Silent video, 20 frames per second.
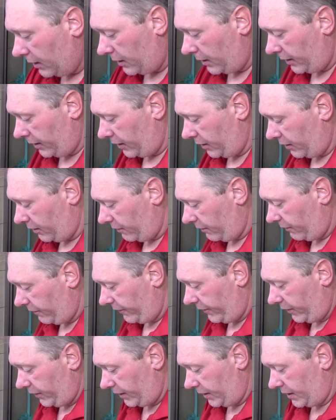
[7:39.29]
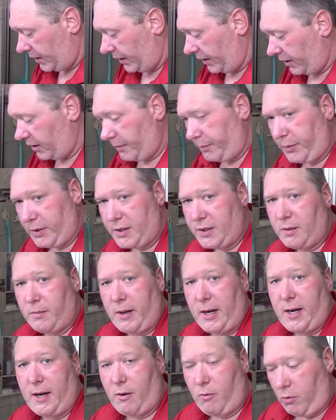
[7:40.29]
I'm going to fill the sink up with some
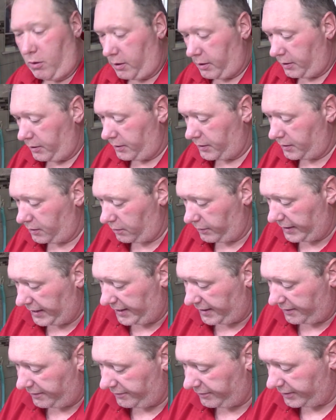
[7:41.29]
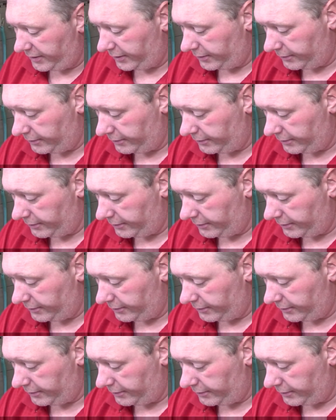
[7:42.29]
hot water so we have